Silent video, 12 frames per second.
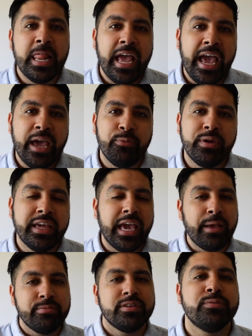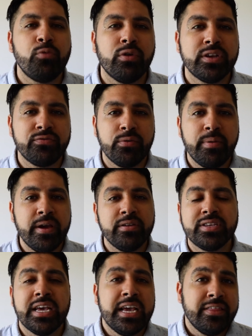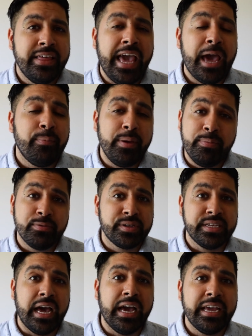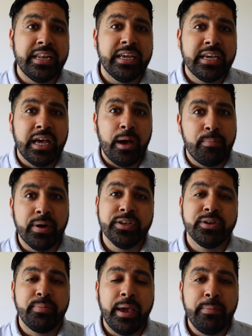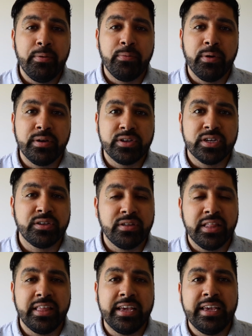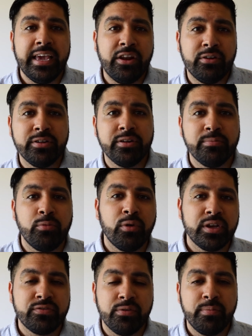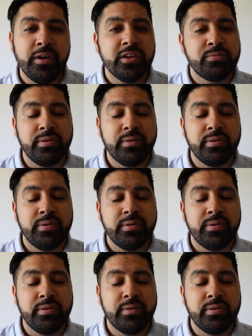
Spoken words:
And when it came to this mortgage forbearance, they had people sign a bunch of paperwork just so that they can get on their mortgage forbearance.